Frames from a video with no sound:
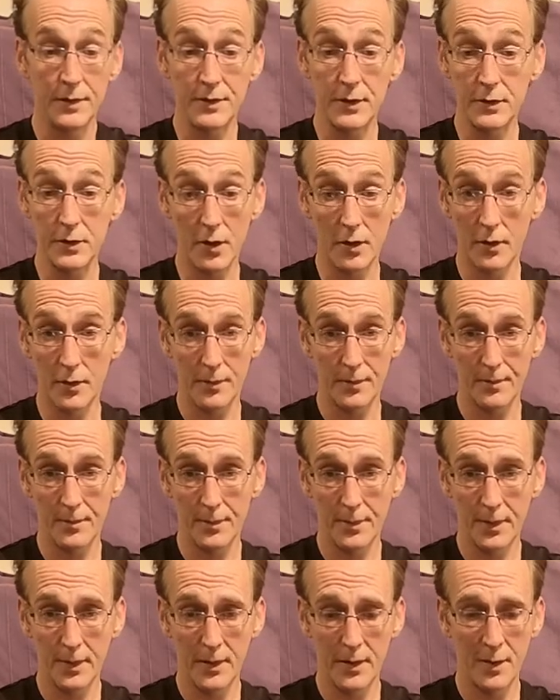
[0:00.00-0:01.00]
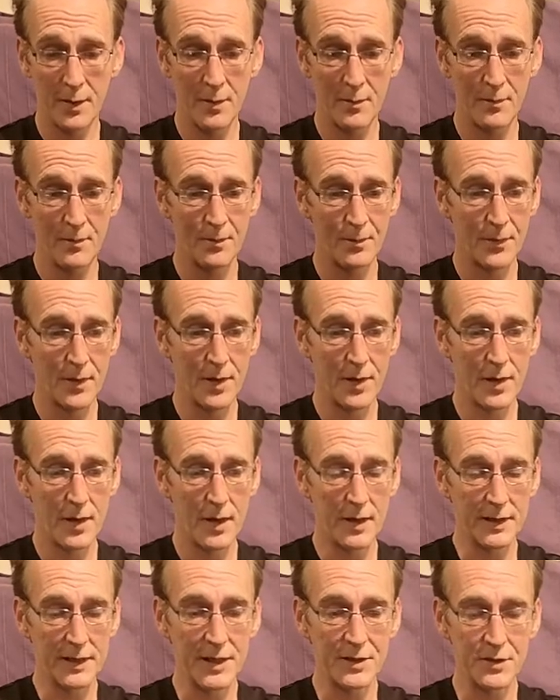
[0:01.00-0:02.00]
as each other, and
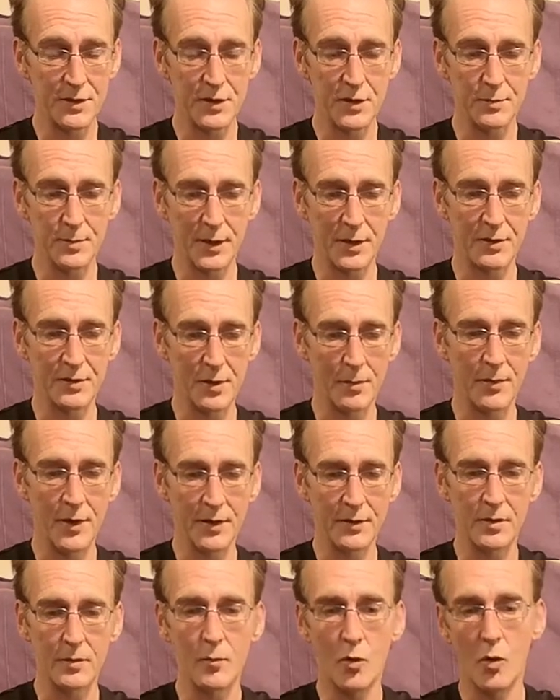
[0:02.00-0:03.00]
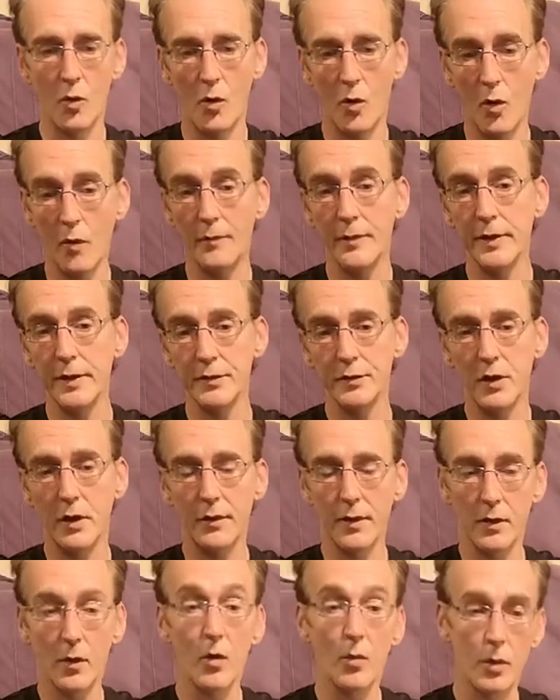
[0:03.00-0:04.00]
I guess it's just because some things are more obvious
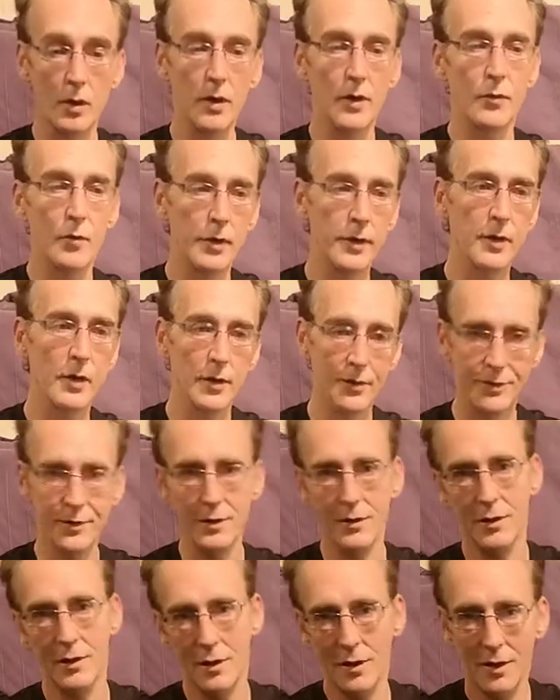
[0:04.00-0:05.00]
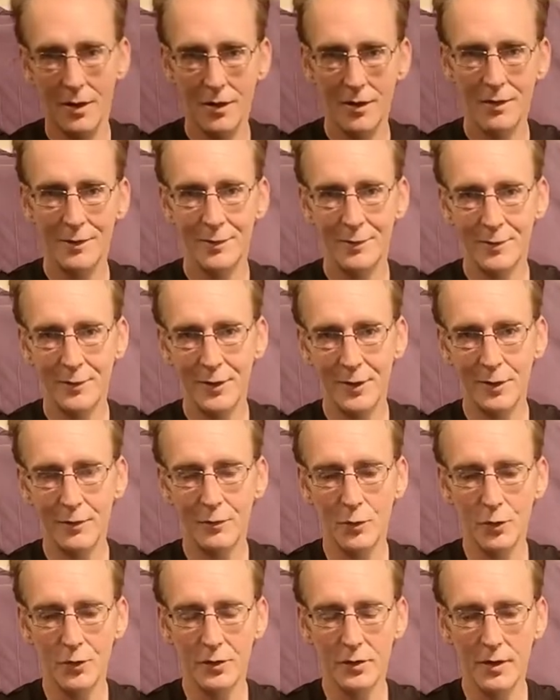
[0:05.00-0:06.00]
and you think, oh well, I really ought to
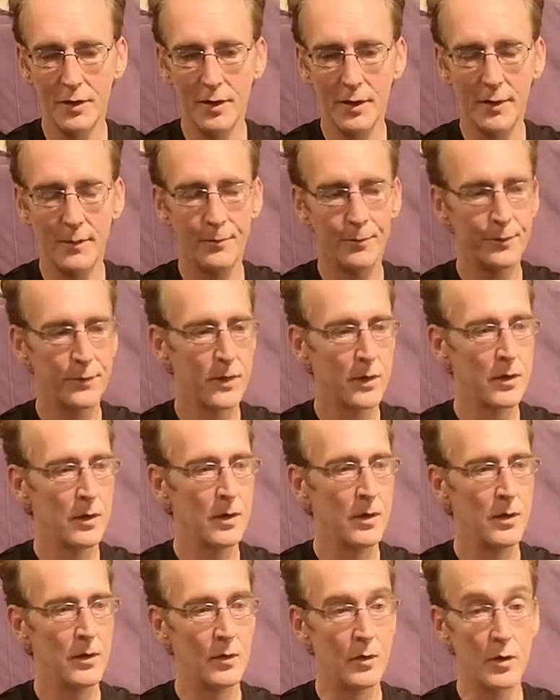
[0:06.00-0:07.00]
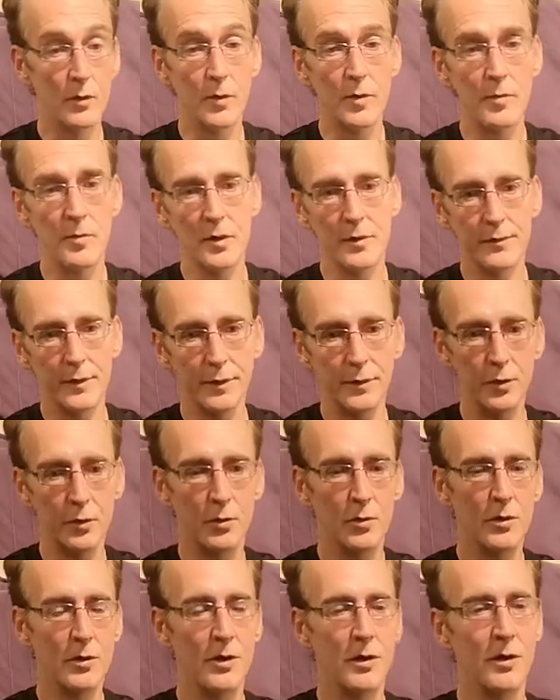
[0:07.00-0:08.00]
take a photo of that or a wee bit of
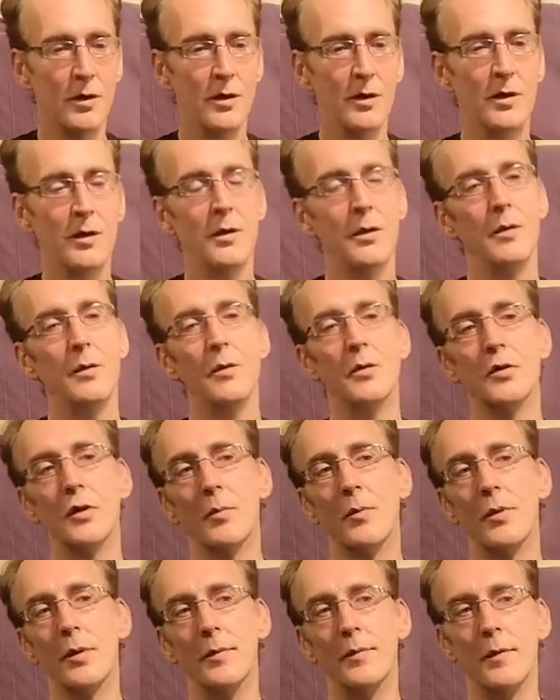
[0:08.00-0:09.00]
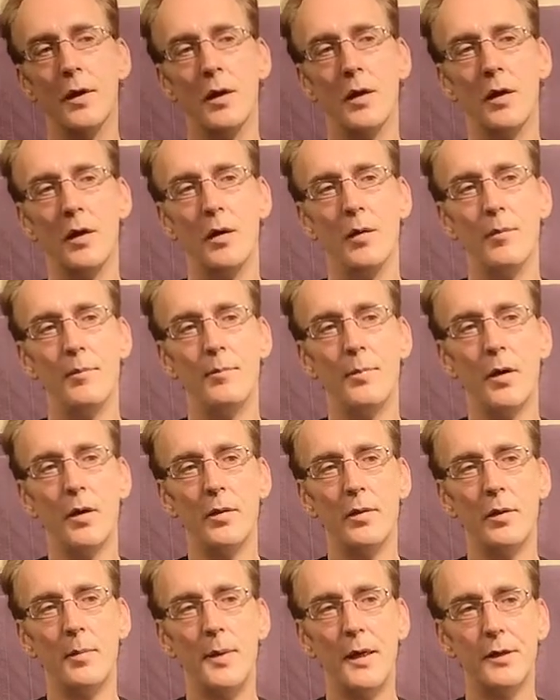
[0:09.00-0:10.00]
video or something.
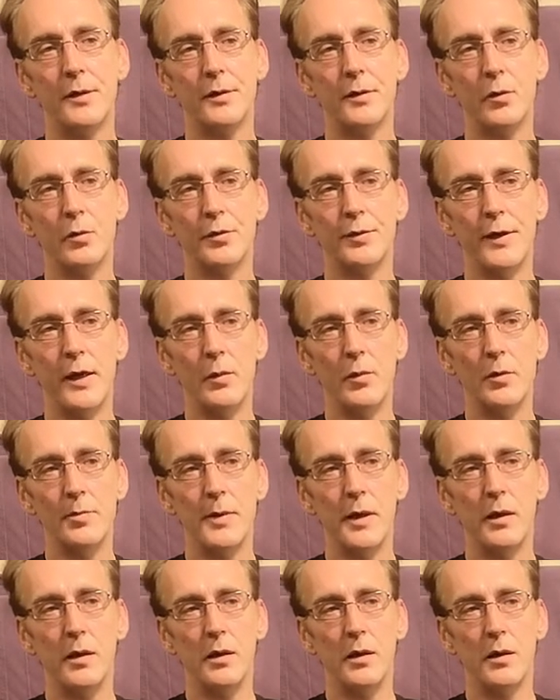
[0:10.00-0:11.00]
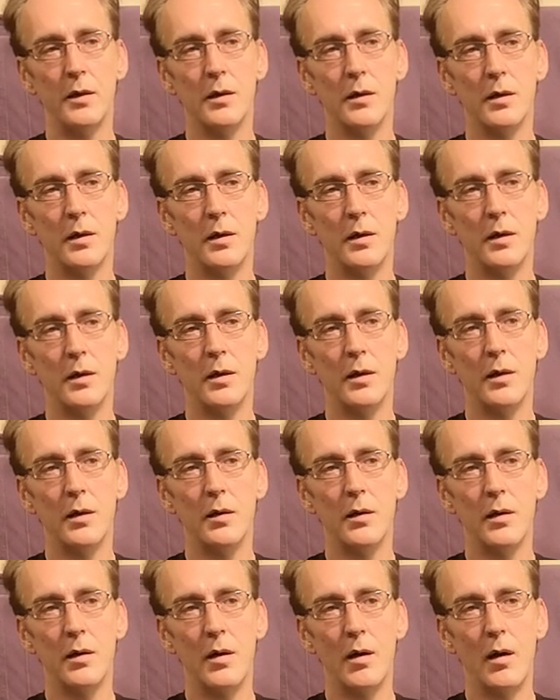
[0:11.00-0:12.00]
But the bits that will stay with me
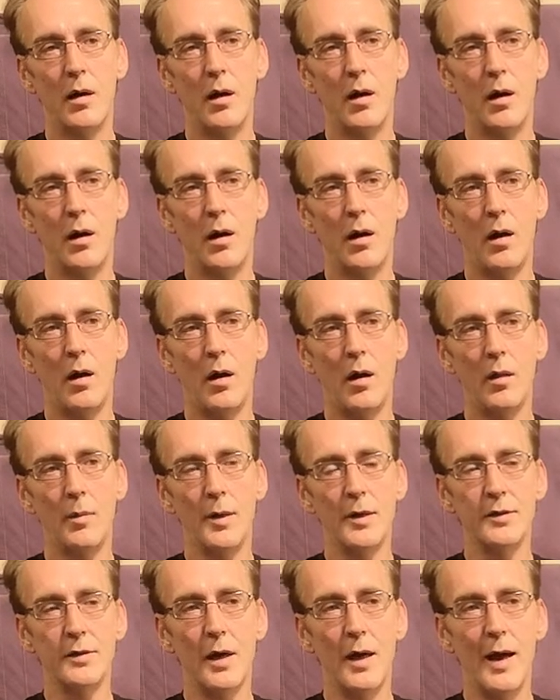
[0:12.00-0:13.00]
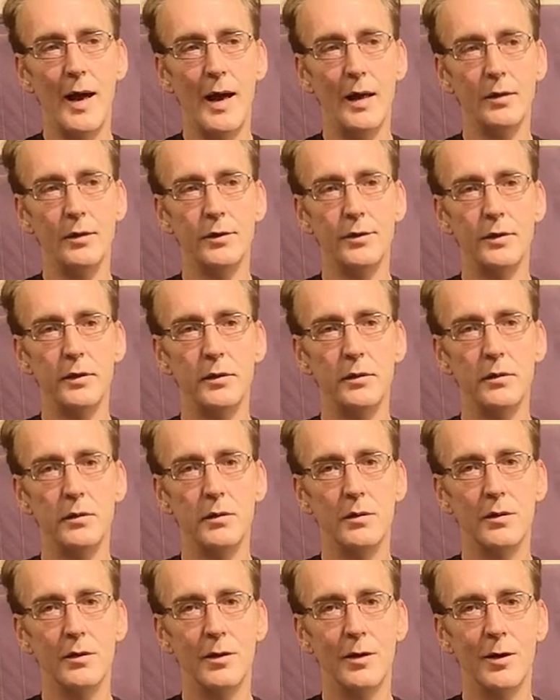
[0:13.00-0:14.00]
are the bits that I hadn't seen,